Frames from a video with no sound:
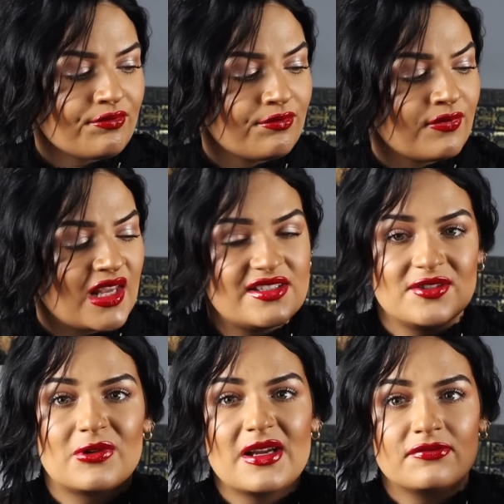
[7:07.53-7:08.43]

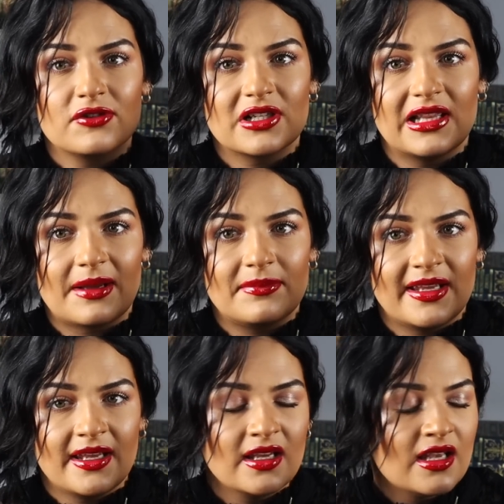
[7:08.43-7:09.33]
It's great for
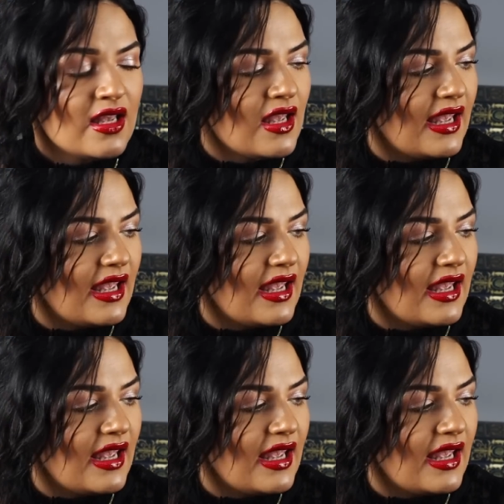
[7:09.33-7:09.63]
clubbing,